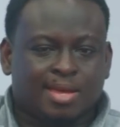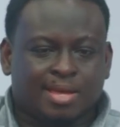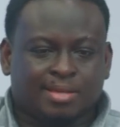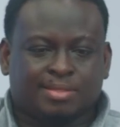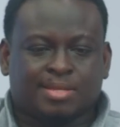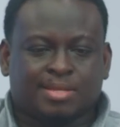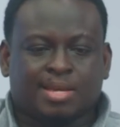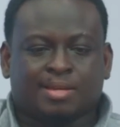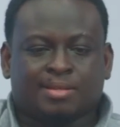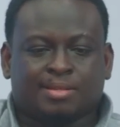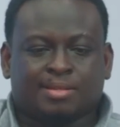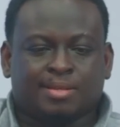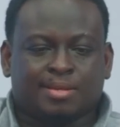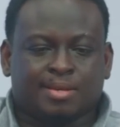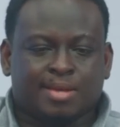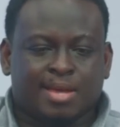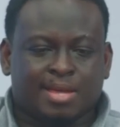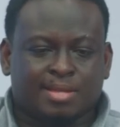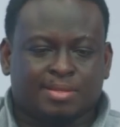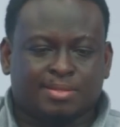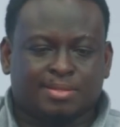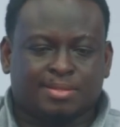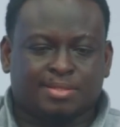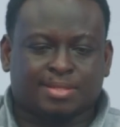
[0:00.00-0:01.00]
Exactly.
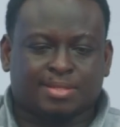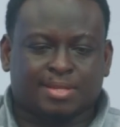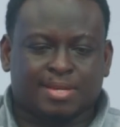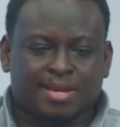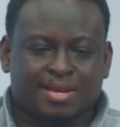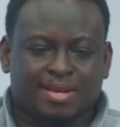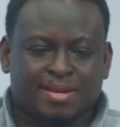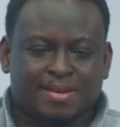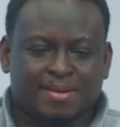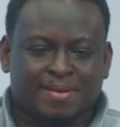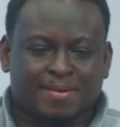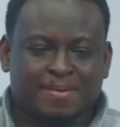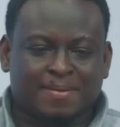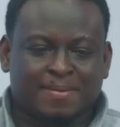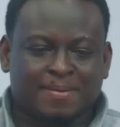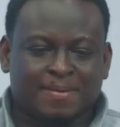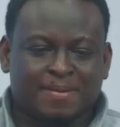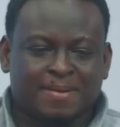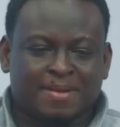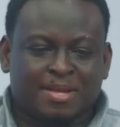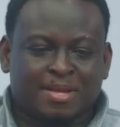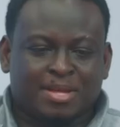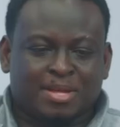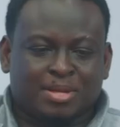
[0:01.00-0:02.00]
And
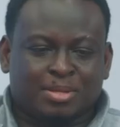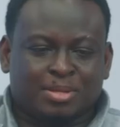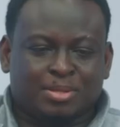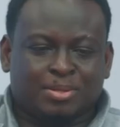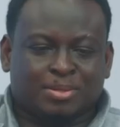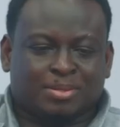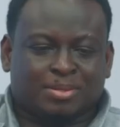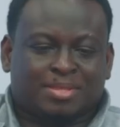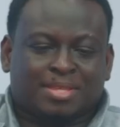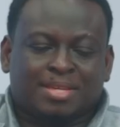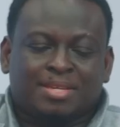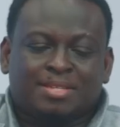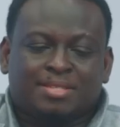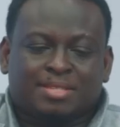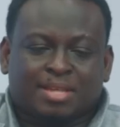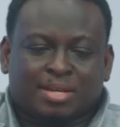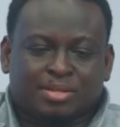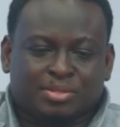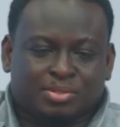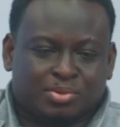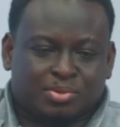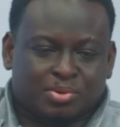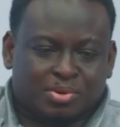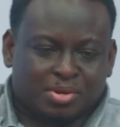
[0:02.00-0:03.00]
look, things
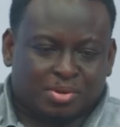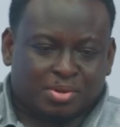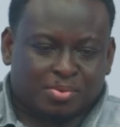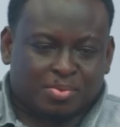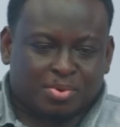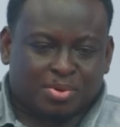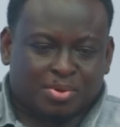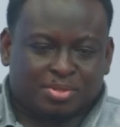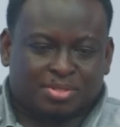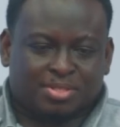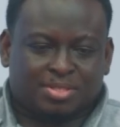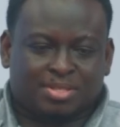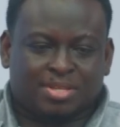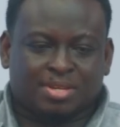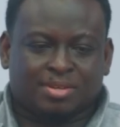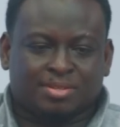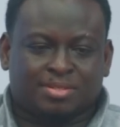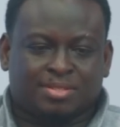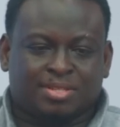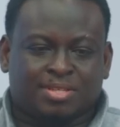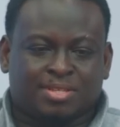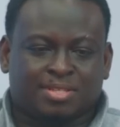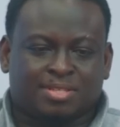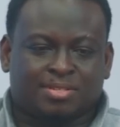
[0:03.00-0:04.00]
aren't going well.
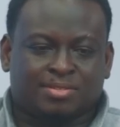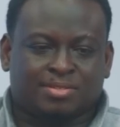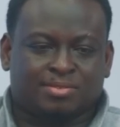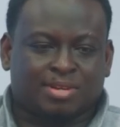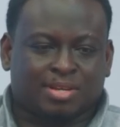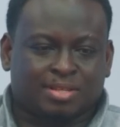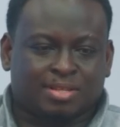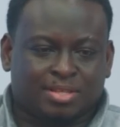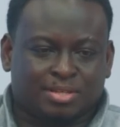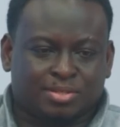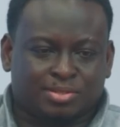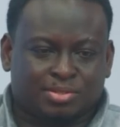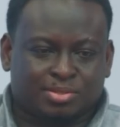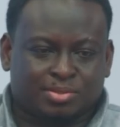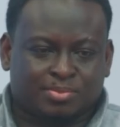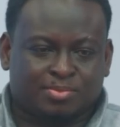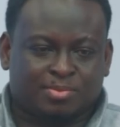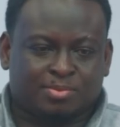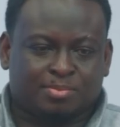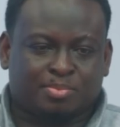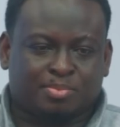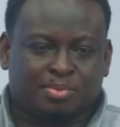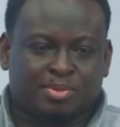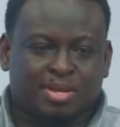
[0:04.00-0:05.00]
Chelsea is struggling
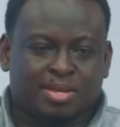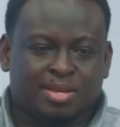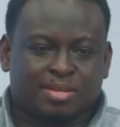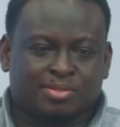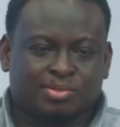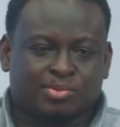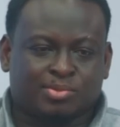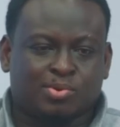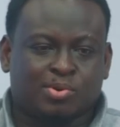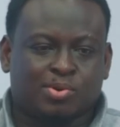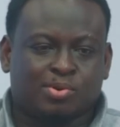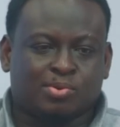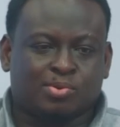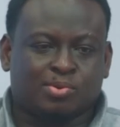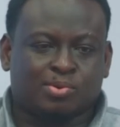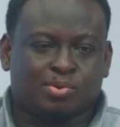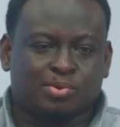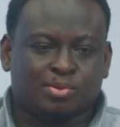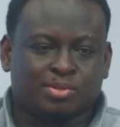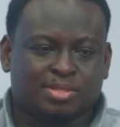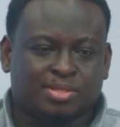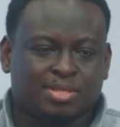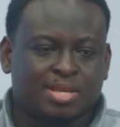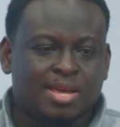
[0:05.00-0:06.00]
to score
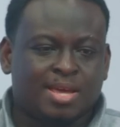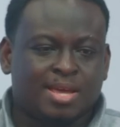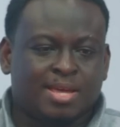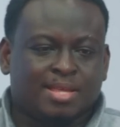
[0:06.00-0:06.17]
goals.